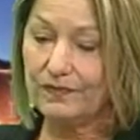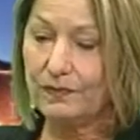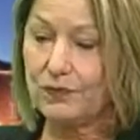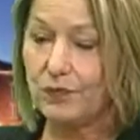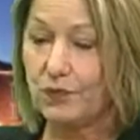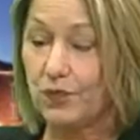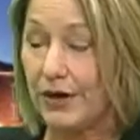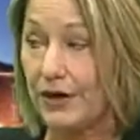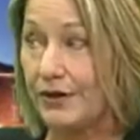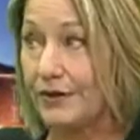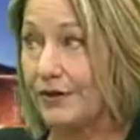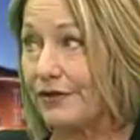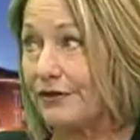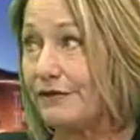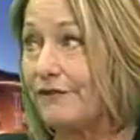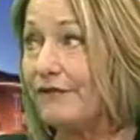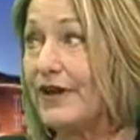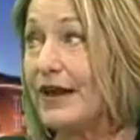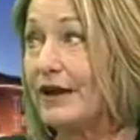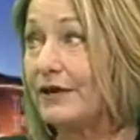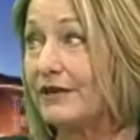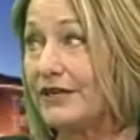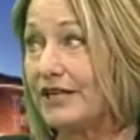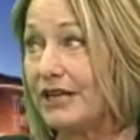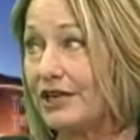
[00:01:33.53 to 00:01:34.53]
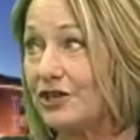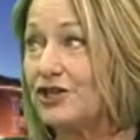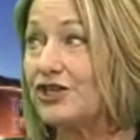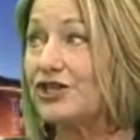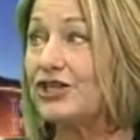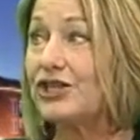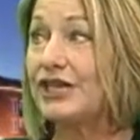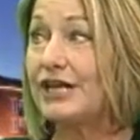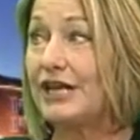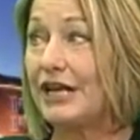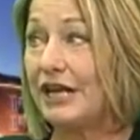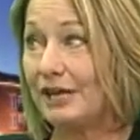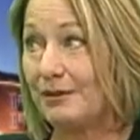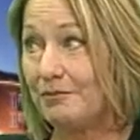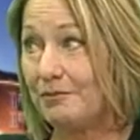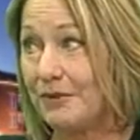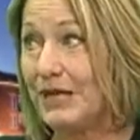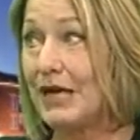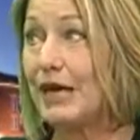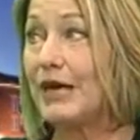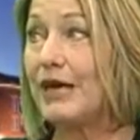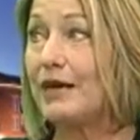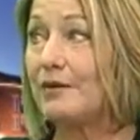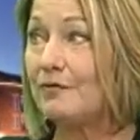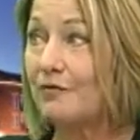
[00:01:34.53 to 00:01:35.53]
where the foundation name
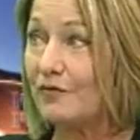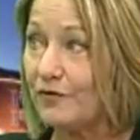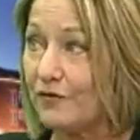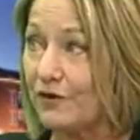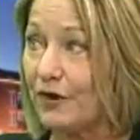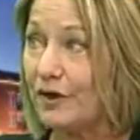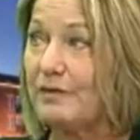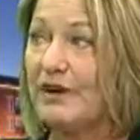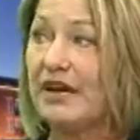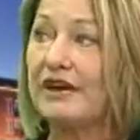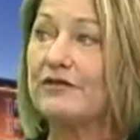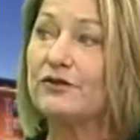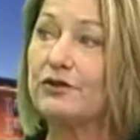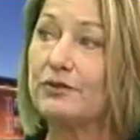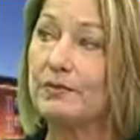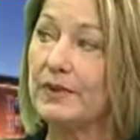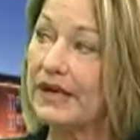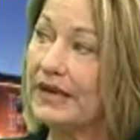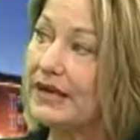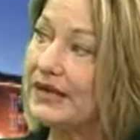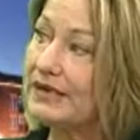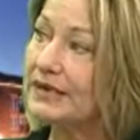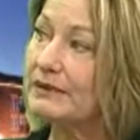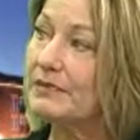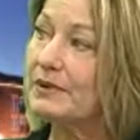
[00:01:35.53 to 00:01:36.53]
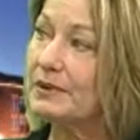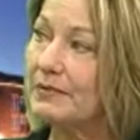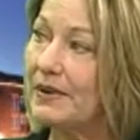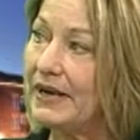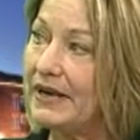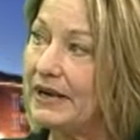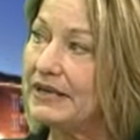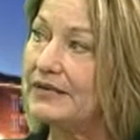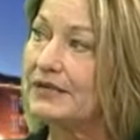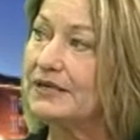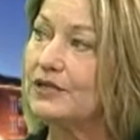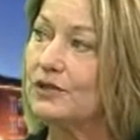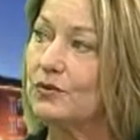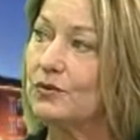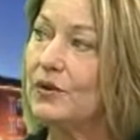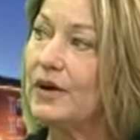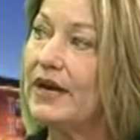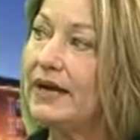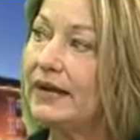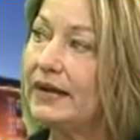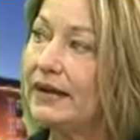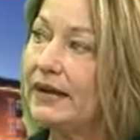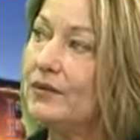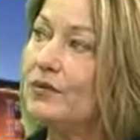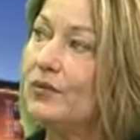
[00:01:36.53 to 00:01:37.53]
came from. After my husband passed
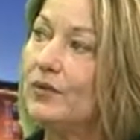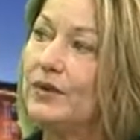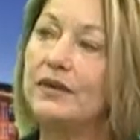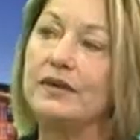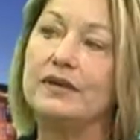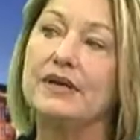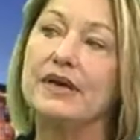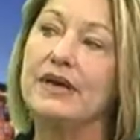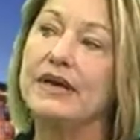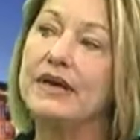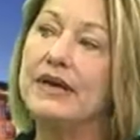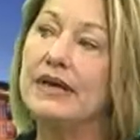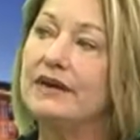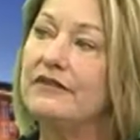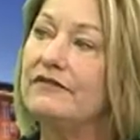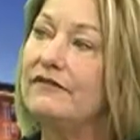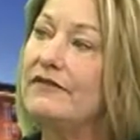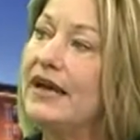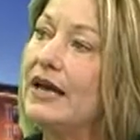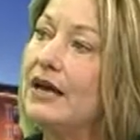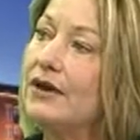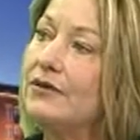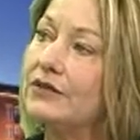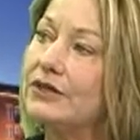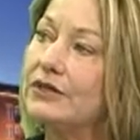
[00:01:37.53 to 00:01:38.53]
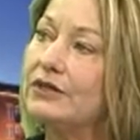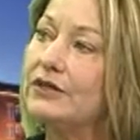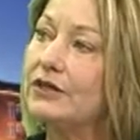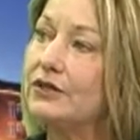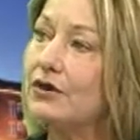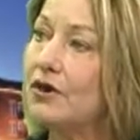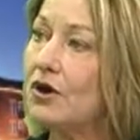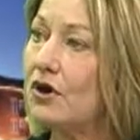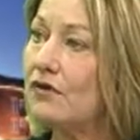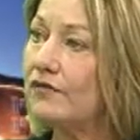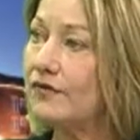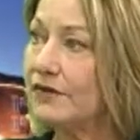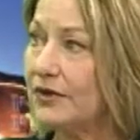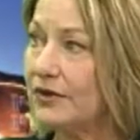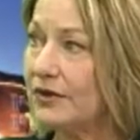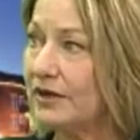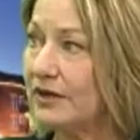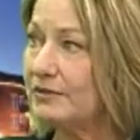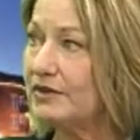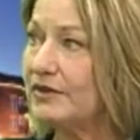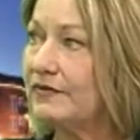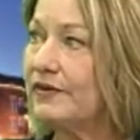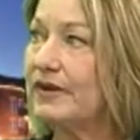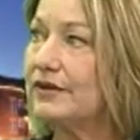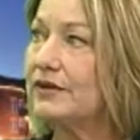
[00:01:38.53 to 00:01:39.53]
away, we founded the Golf and
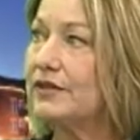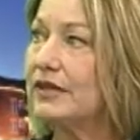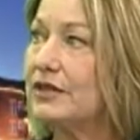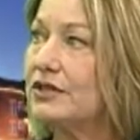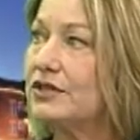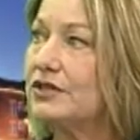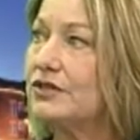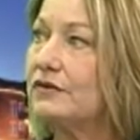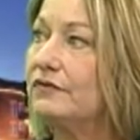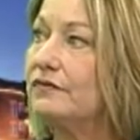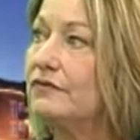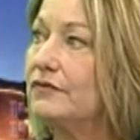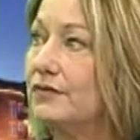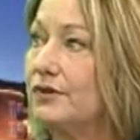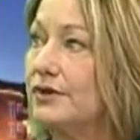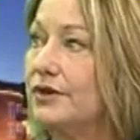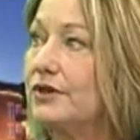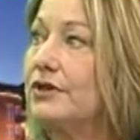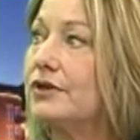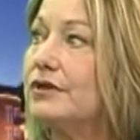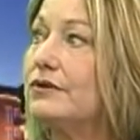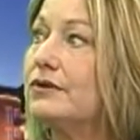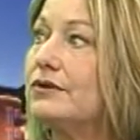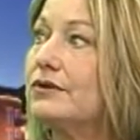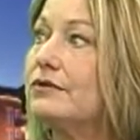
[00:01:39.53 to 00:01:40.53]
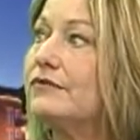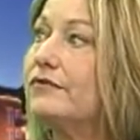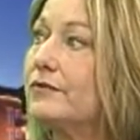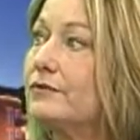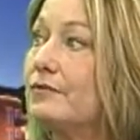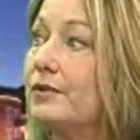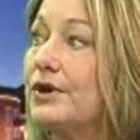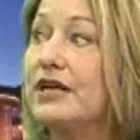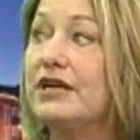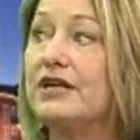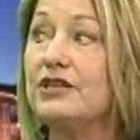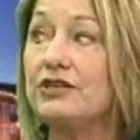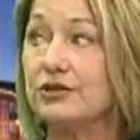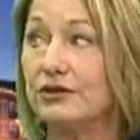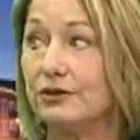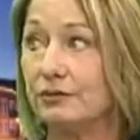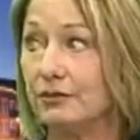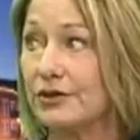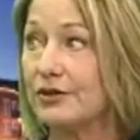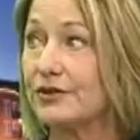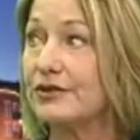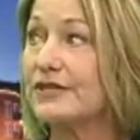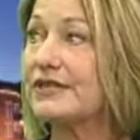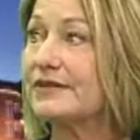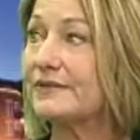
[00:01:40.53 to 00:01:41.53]
Grapes Foundation for a Cure for brain
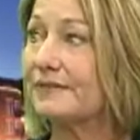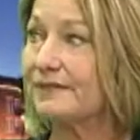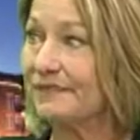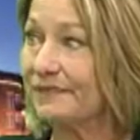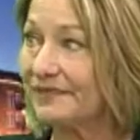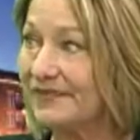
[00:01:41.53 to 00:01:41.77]
tumors.